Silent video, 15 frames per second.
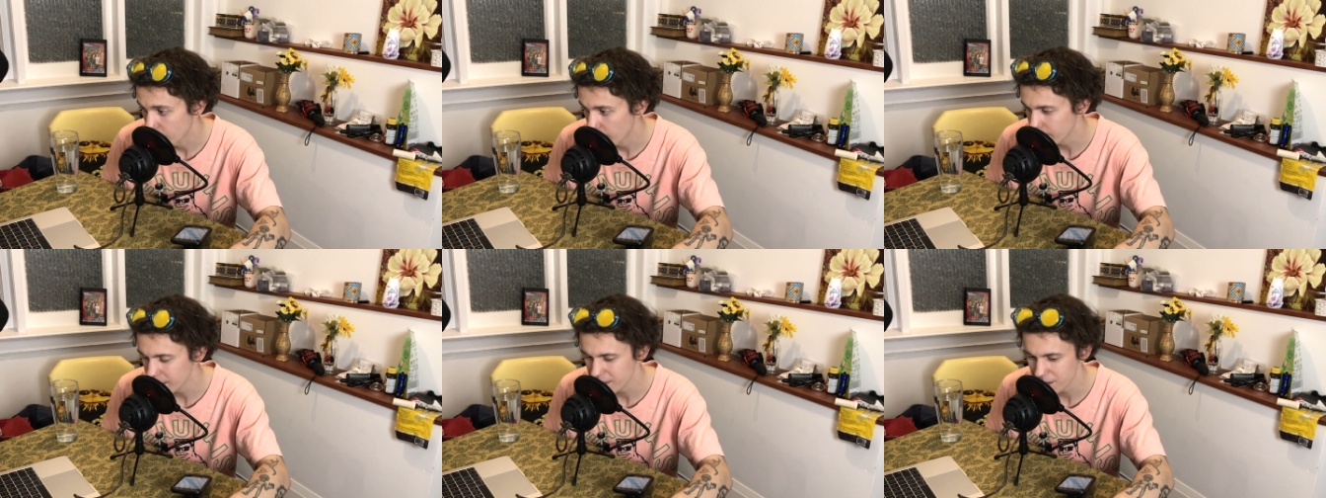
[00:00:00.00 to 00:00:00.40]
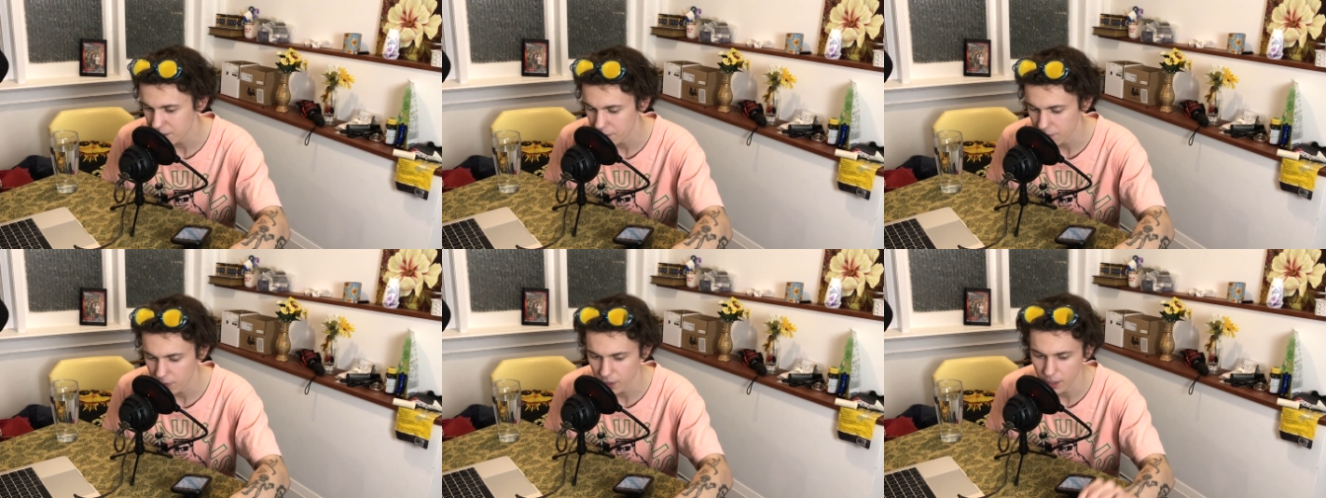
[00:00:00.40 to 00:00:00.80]
I'm, like,
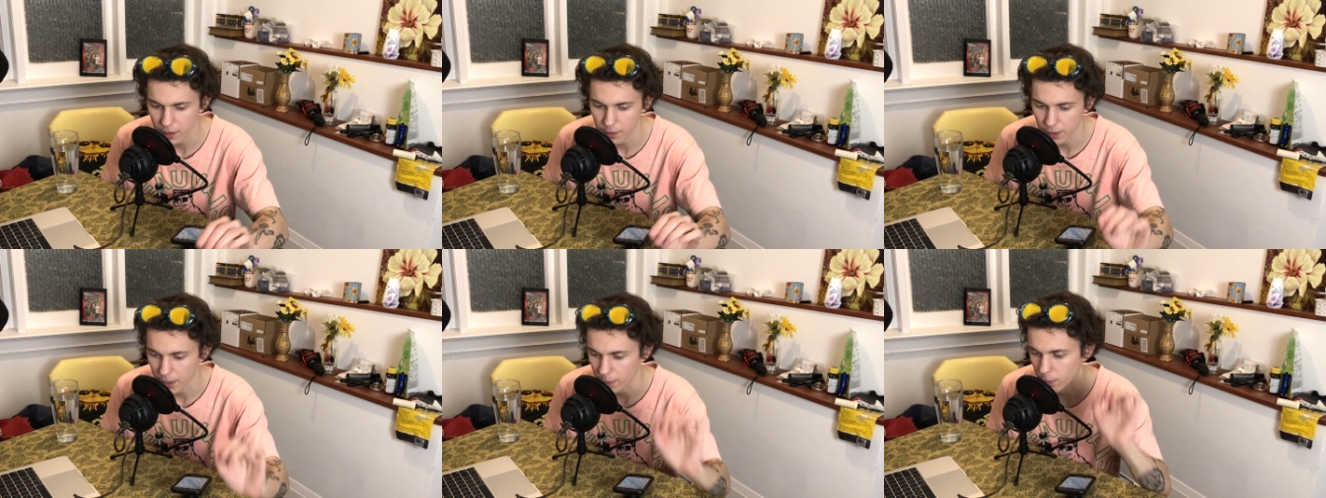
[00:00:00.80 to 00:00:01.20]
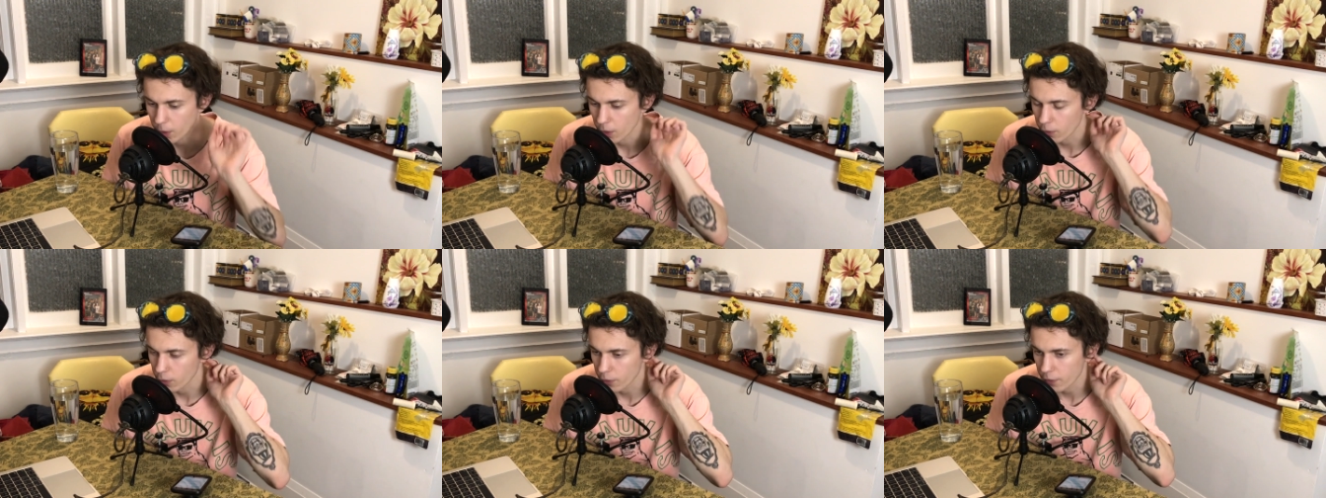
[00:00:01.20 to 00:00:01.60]
such a fucking, like,
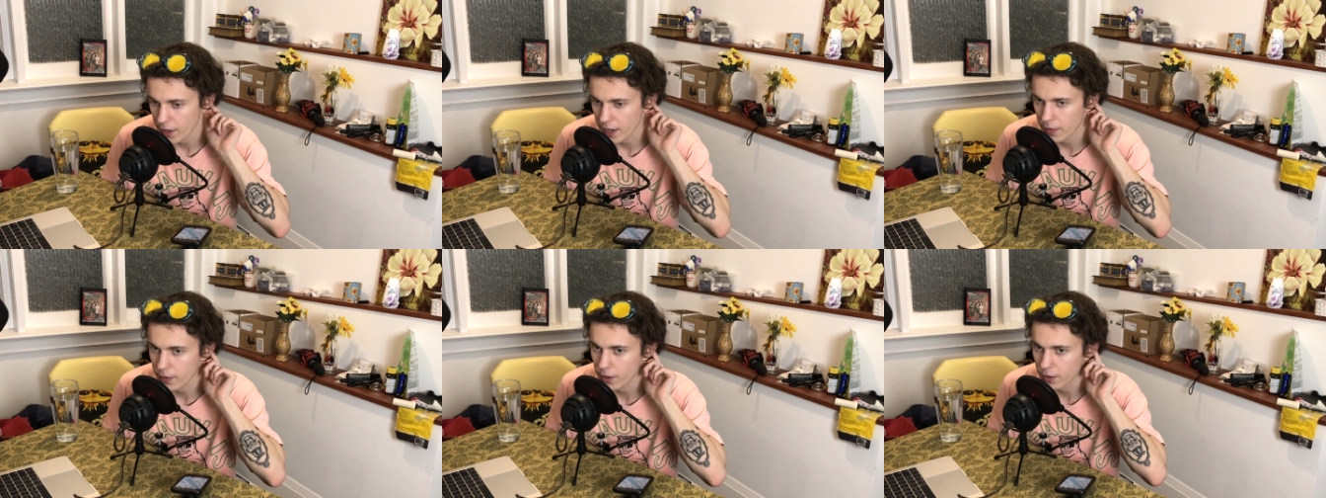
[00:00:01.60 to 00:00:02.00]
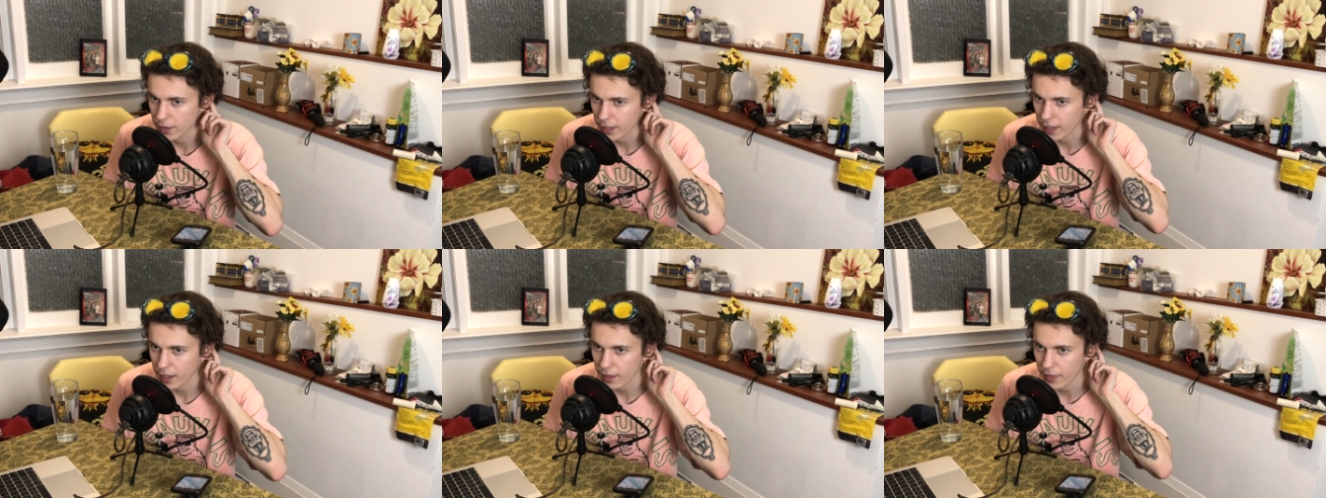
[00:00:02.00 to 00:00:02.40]
Marvel fan, though.
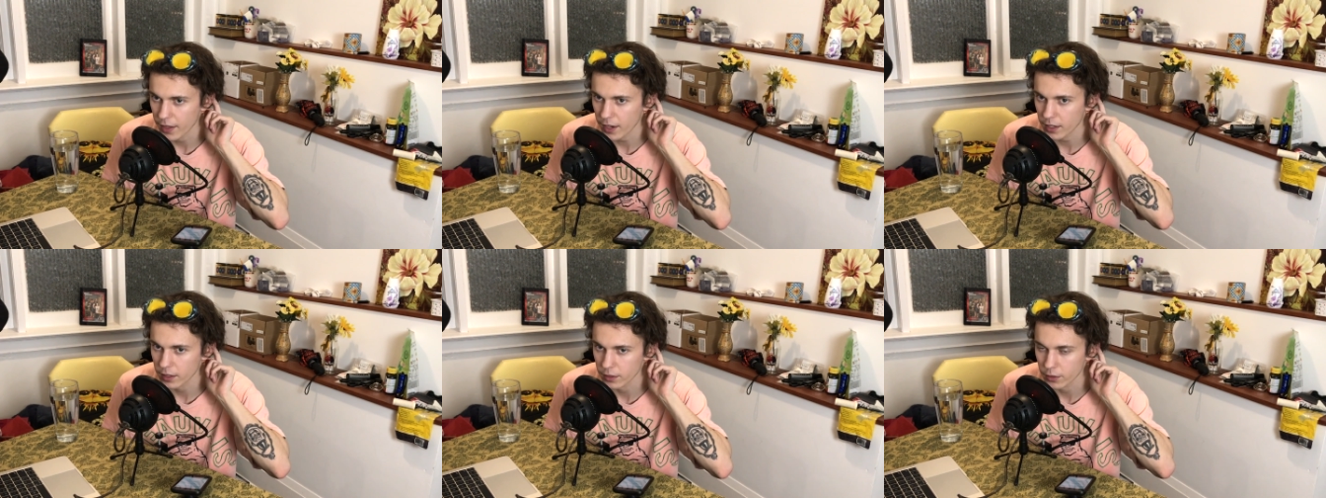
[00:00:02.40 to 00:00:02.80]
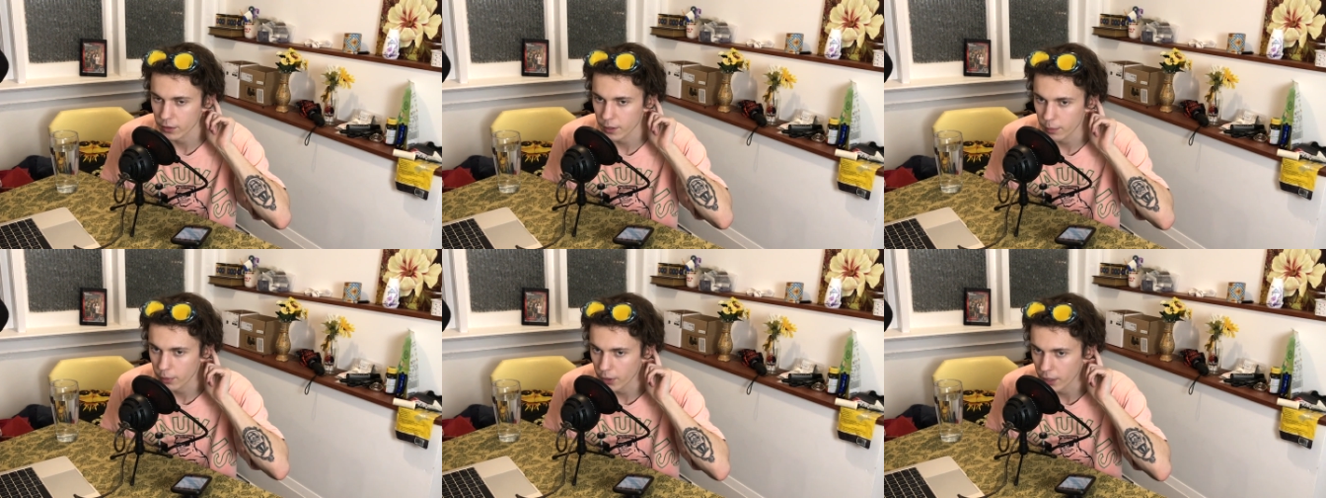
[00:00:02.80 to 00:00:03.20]
Like, they could
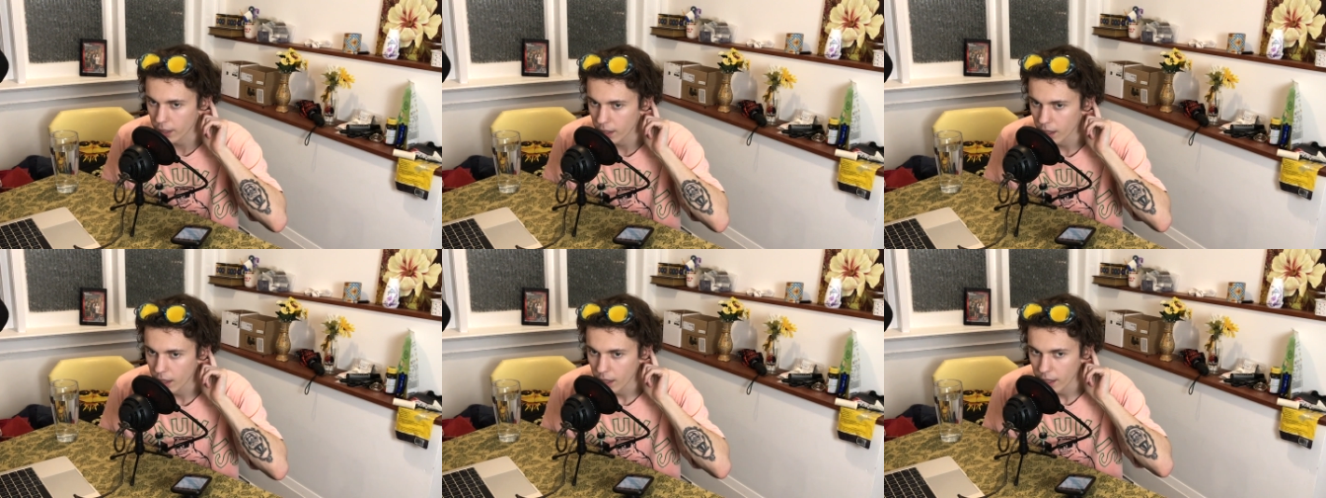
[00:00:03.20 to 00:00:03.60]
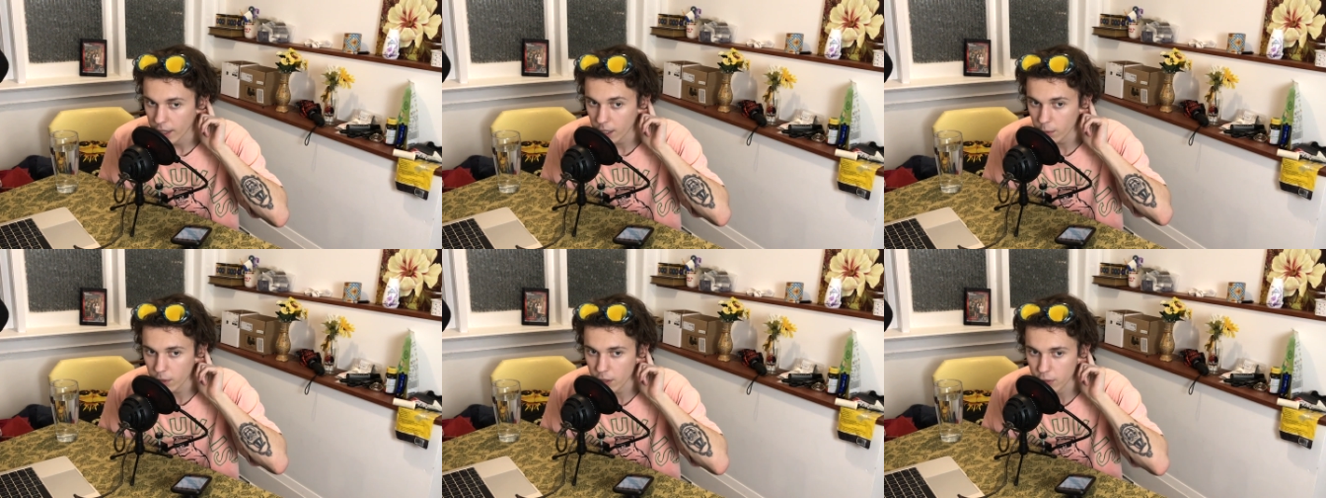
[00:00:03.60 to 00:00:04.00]
literally put...
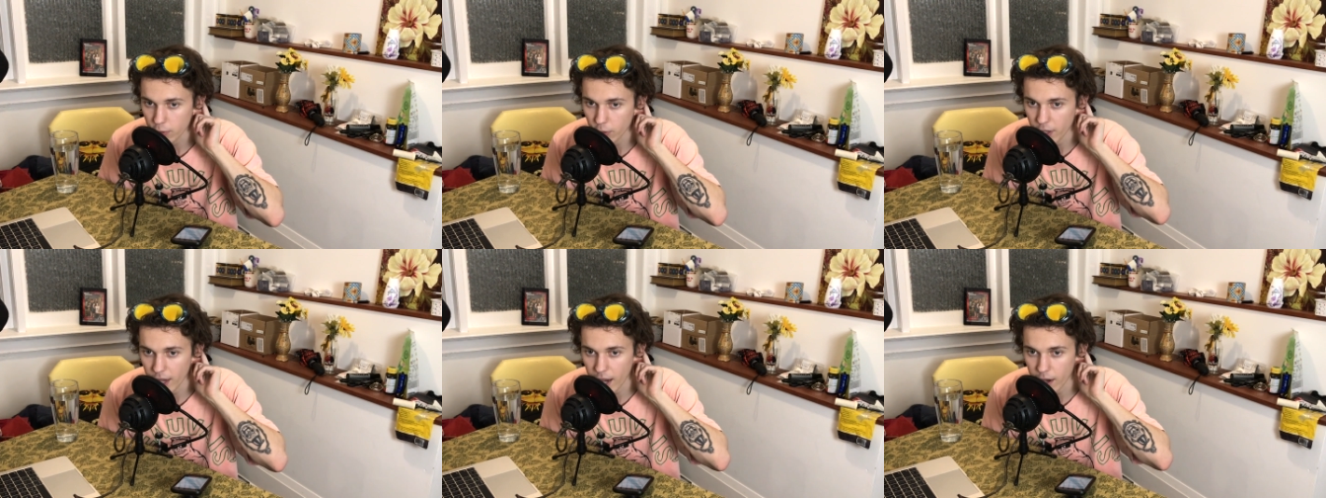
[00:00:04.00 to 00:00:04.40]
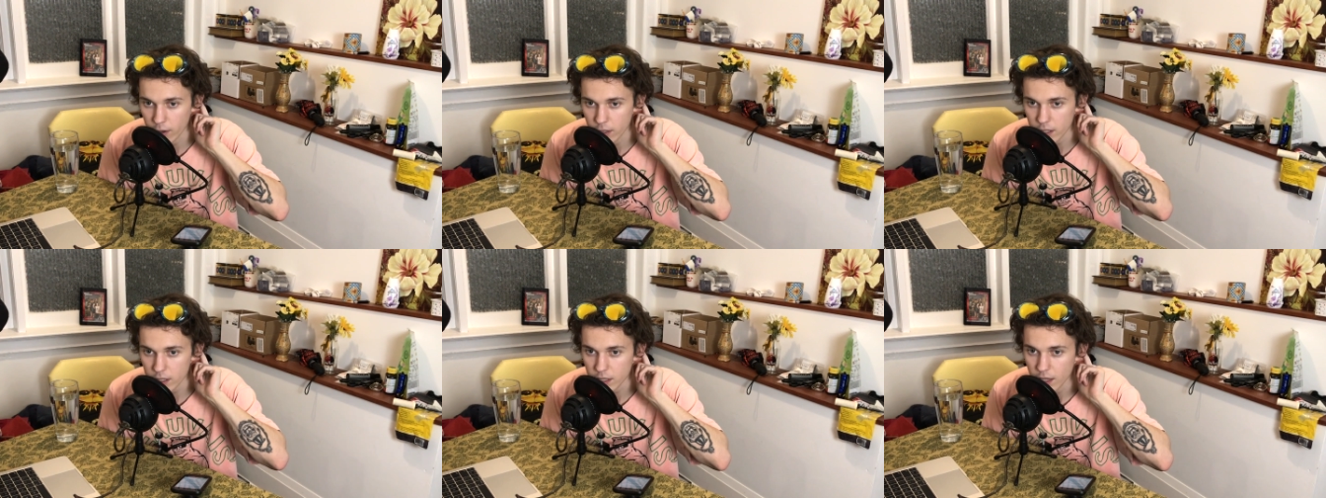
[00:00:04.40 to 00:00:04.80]
It could be three
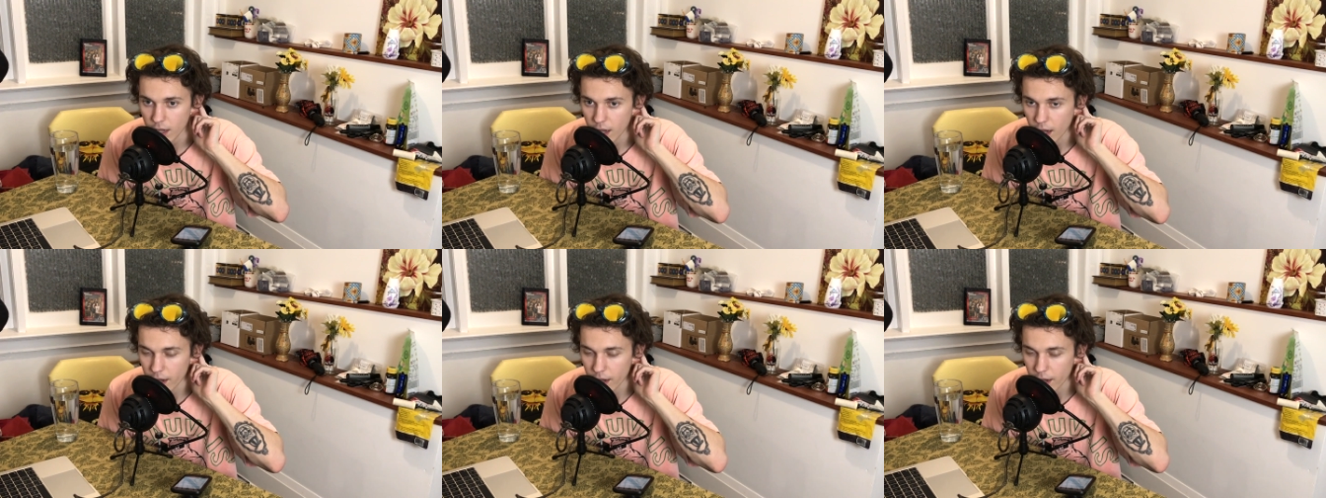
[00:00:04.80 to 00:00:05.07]
hours...